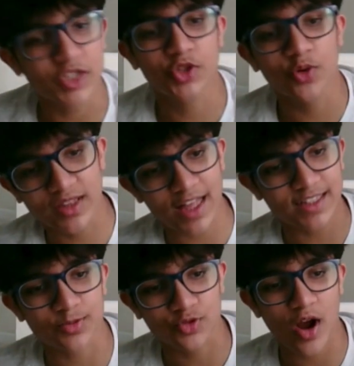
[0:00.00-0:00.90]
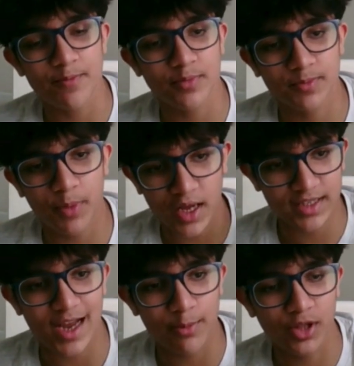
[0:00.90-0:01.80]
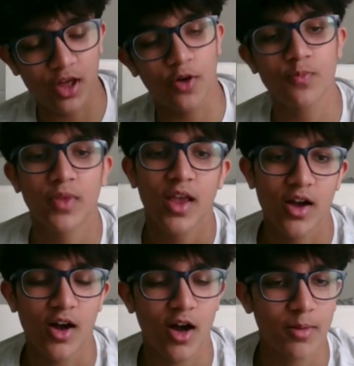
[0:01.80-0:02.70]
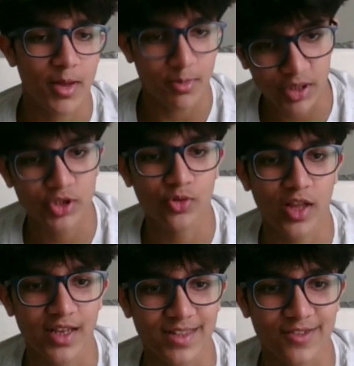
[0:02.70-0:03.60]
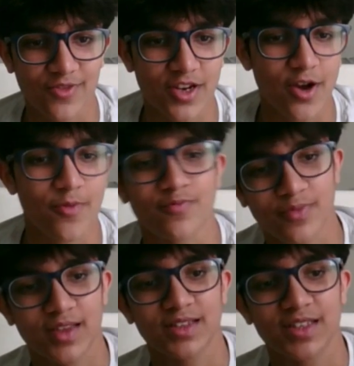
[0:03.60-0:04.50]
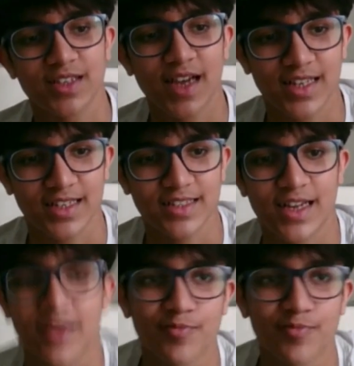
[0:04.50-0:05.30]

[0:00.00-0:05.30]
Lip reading: do hit that subscribe button down below. And please do like this video. See you guys next time.